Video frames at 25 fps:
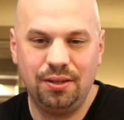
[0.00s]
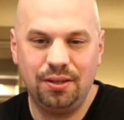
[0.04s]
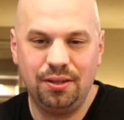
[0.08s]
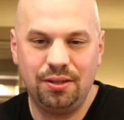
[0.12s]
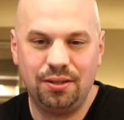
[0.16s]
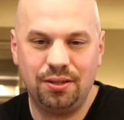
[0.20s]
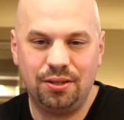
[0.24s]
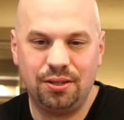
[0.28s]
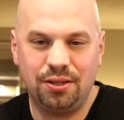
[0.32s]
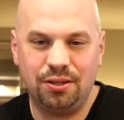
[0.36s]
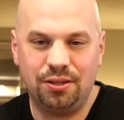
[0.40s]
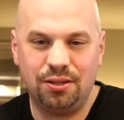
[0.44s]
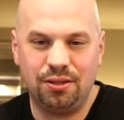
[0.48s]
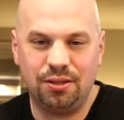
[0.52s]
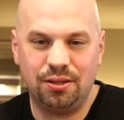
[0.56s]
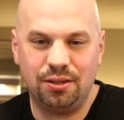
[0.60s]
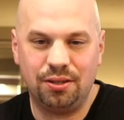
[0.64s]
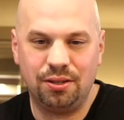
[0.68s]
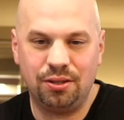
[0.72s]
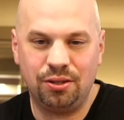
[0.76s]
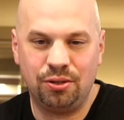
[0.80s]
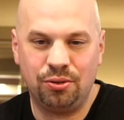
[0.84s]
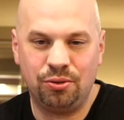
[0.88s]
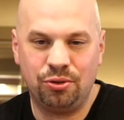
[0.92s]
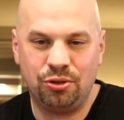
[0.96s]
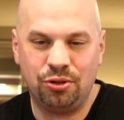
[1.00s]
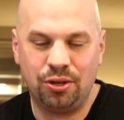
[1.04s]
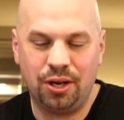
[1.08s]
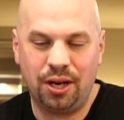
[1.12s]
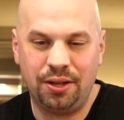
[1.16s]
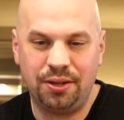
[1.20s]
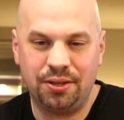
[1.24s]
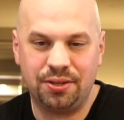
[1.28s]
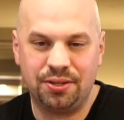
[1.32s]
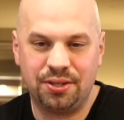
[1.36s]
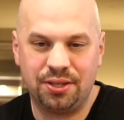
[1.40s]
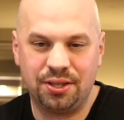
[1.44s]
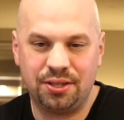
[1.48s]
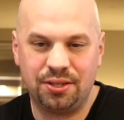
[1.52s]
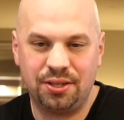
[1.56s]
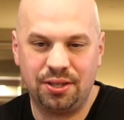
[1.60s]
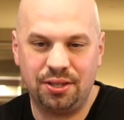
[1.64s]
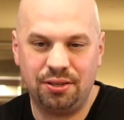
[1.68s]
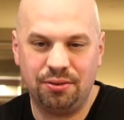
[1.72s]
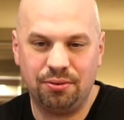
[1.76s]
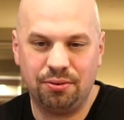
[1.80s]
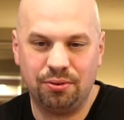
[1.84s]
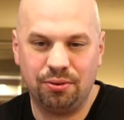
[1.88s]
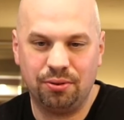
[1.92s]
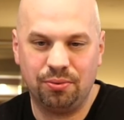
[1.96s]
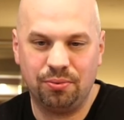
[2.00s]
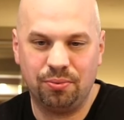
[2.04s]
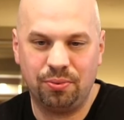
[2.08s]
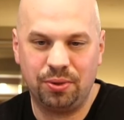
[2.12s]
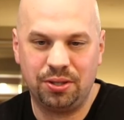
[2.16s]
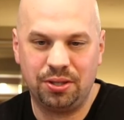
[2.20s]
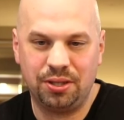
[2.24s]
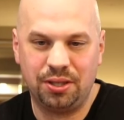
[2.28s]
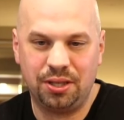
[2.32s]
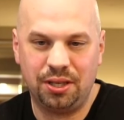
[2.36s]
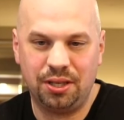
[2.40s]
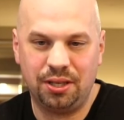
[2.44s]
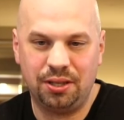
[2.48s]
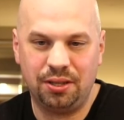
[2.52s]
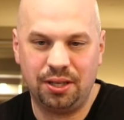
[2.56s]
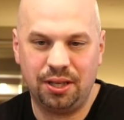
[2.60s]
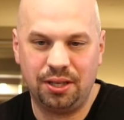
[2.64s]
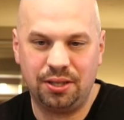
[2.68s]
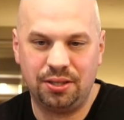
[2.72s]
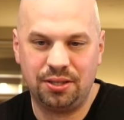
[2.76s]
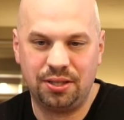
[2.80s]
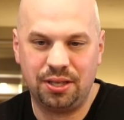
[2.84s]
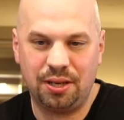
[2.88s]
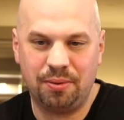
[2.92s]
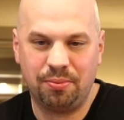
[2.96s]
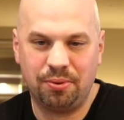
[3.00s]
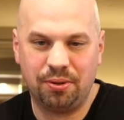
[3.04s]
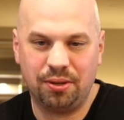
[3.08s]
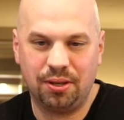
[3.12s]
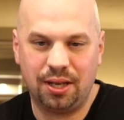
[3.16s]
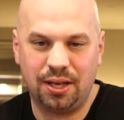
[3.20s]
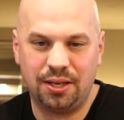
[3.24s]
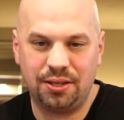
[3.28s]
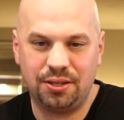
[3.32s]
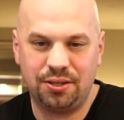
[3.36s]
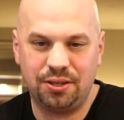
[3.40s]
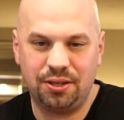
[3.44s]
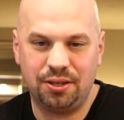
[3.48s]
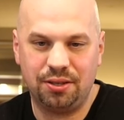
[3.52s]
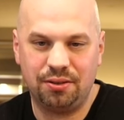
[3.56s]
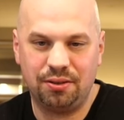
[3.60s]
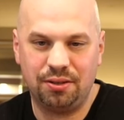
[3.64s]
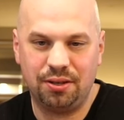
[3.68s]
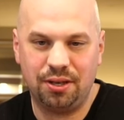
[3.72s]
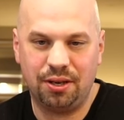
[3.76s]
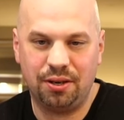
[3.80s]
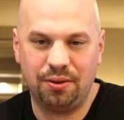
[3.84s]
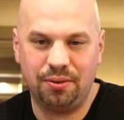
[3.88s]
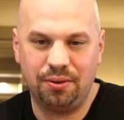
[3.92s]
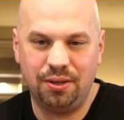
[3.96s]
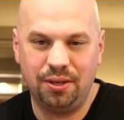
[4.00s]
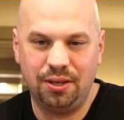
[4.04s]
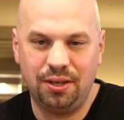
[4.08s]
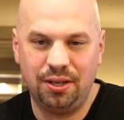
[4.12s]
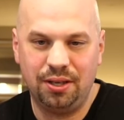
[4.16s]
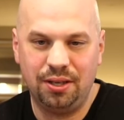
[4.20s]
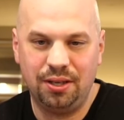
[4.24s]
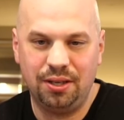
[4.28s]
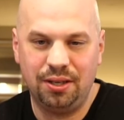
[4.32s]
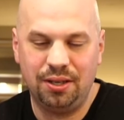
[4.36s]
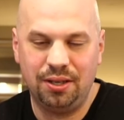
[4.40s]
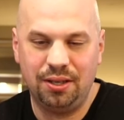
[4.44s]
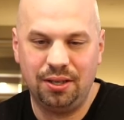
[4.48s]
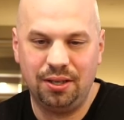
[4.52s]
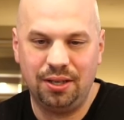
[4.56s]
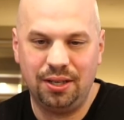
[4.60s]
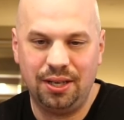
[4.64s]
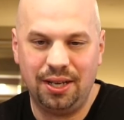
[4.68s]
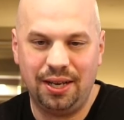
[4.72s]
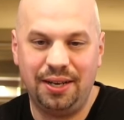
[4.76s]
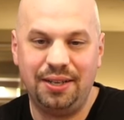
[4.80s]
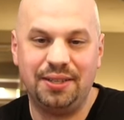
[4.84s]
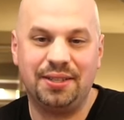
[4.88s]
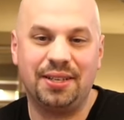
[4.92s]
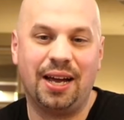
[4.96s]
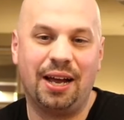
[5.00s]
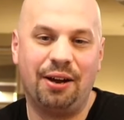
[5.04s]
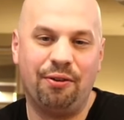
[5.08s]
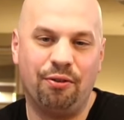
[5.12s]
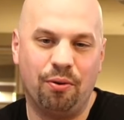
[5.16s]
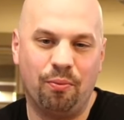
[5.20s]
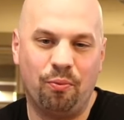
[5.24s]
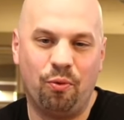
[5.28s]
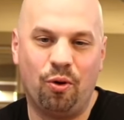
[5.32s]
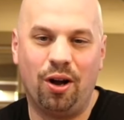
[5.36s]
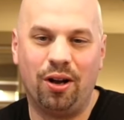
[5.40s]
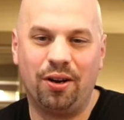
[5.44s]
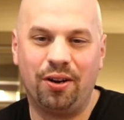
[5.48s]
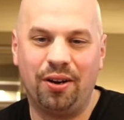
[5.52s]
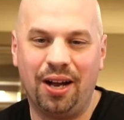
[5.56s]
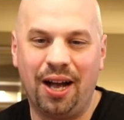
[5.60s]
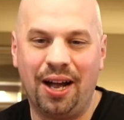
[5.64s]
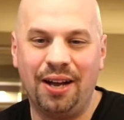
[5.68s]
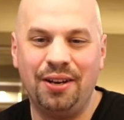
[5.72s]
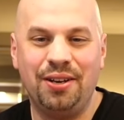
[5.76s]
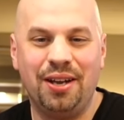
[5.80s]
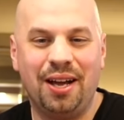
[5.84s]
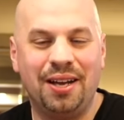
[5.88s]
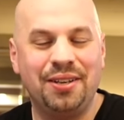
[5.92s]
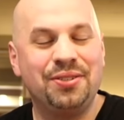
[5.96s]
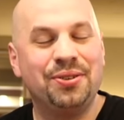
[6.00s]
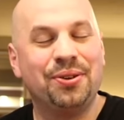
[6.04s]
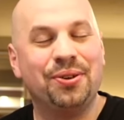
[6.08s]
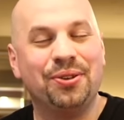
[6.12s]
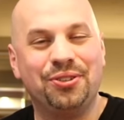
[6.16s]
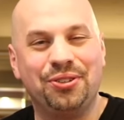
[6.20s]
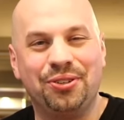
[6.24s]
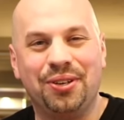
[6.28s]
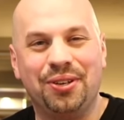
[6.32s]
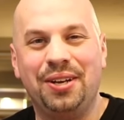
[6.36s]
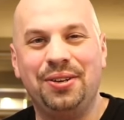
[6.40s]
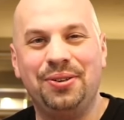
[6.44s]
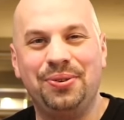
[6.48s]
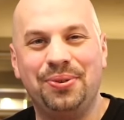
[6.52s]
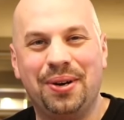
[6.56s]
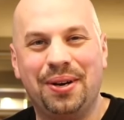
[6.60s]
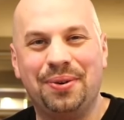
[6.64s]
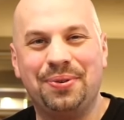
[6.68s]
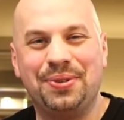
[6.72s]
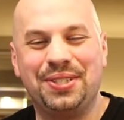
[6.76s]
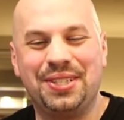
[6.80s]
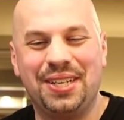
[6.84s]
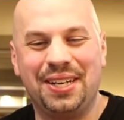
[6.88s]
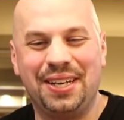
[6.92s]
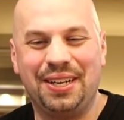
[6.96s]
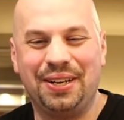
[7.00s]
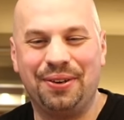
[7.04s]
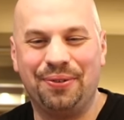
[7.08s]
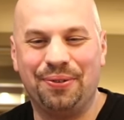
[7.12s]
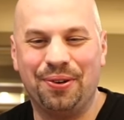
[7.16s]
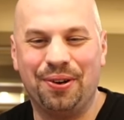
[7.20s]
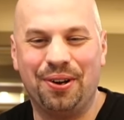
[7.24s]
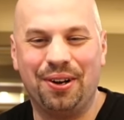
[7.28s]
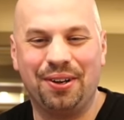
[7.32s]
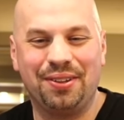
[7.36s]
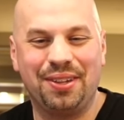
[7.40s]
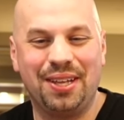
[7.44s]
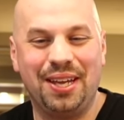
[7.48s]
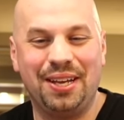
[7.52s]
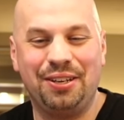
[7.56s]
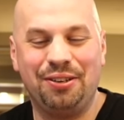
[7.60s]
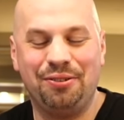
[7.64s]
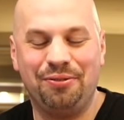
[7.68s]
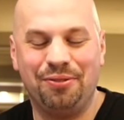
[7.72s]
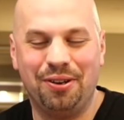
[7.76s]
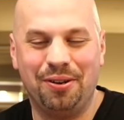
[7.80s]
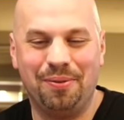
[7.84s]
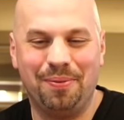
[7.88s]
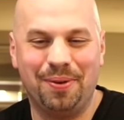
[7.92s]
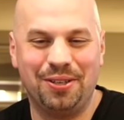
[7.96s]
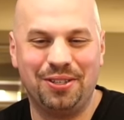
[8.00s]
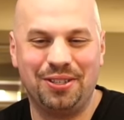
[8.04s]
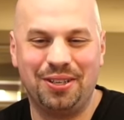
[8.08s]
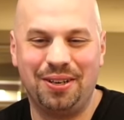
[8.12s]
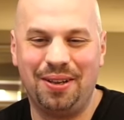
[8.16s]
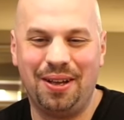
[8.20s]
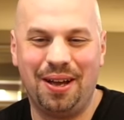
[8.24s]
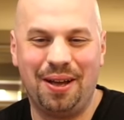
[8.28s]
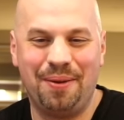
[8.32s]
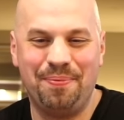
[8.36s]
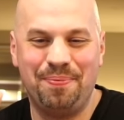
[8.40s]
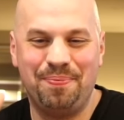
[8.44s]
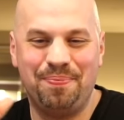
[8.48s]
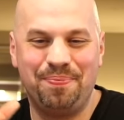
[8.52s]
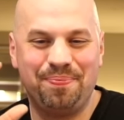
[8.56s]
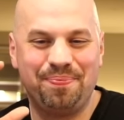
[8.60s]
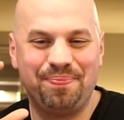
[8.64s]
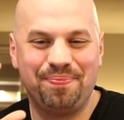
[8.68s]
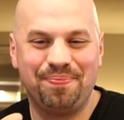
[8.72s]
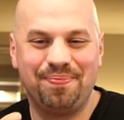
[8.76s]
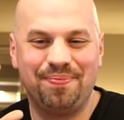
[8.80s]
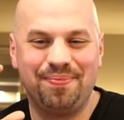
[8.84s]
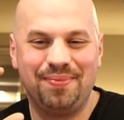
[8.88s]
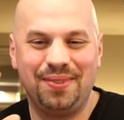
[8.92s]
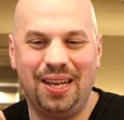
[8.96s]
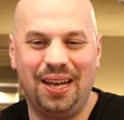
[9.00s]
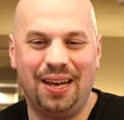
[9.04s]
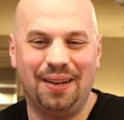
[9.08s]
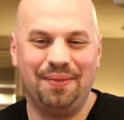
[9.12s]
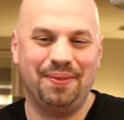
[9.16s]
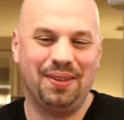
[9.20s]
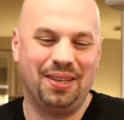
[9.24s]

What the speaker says: did you try the 60-year-old whiskey they sampled last year? No, it is Hiram Walker. I told you, I knew I was saying it wrong. Thank you very much. Yeah,